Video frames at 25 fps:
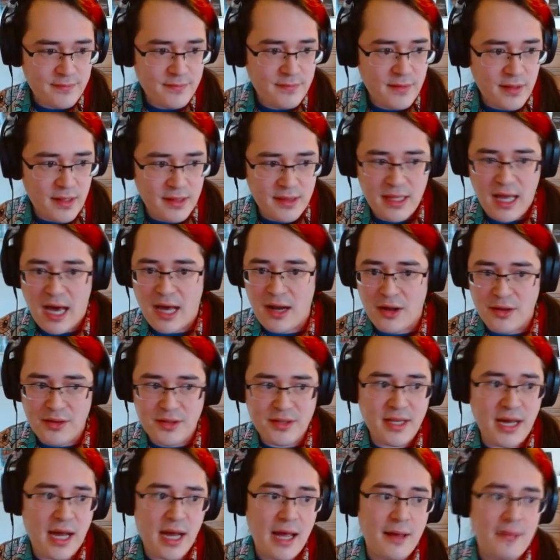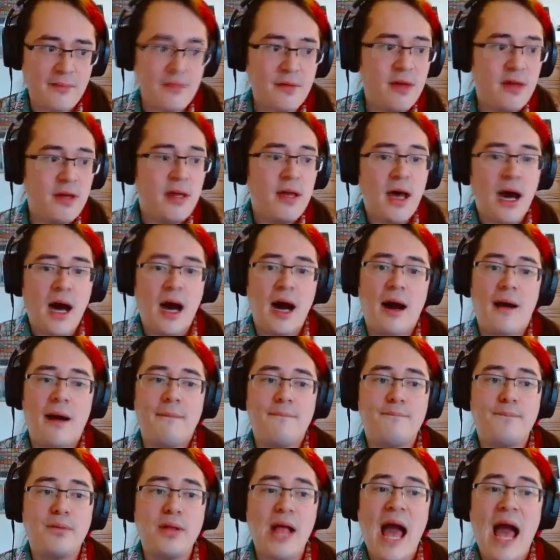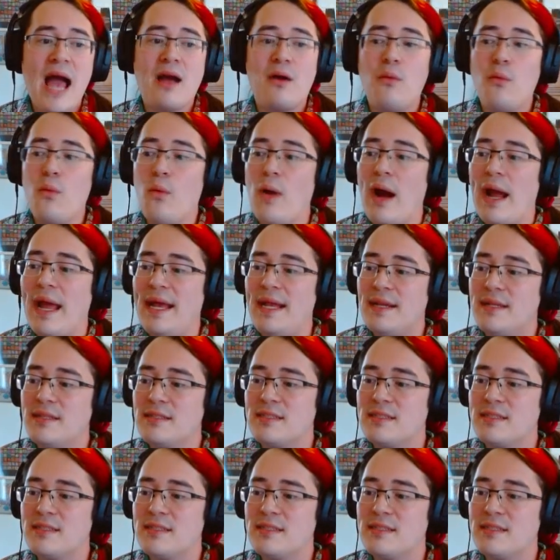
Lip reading: Not all the time. Black, white,